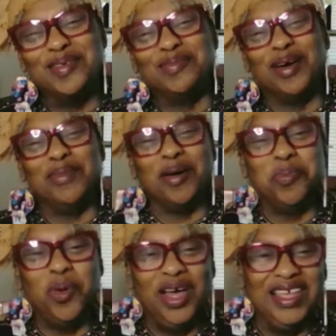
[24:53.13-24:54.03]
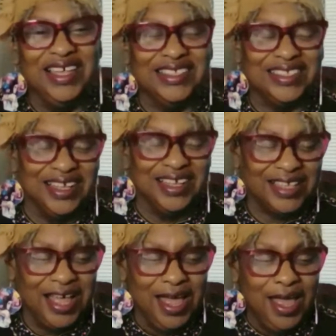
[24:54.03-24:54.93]
But my point is
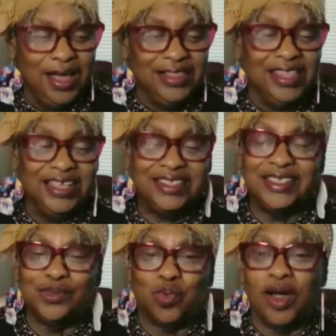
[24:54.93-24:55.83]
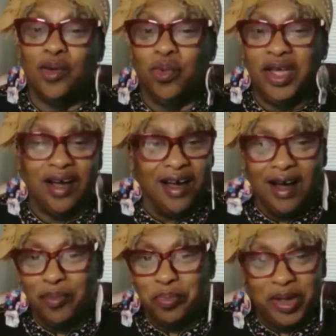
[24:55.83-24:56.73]
this is where we
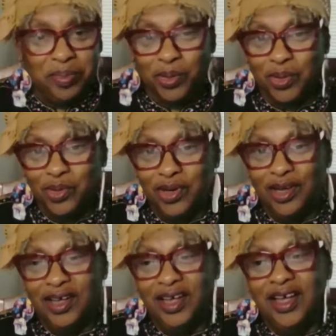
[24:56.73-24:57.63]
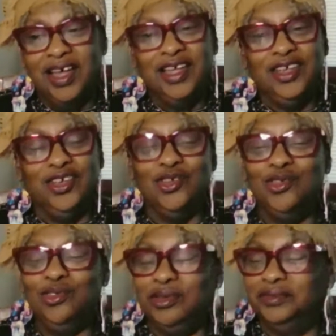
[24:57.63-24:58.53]
are, people.
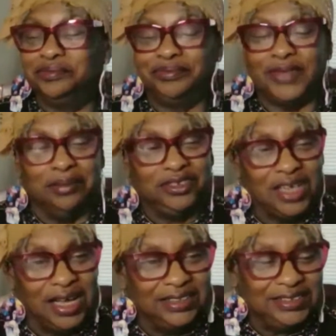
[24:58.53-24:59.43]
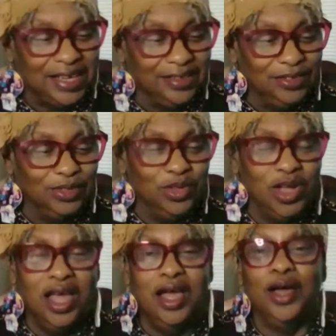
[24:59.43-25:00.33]
You I'm trying to tell you,
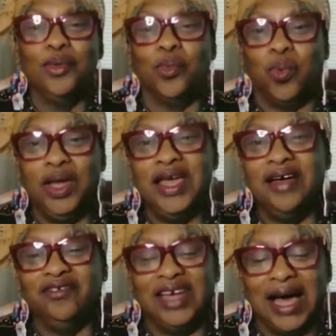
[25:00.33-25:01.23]
we have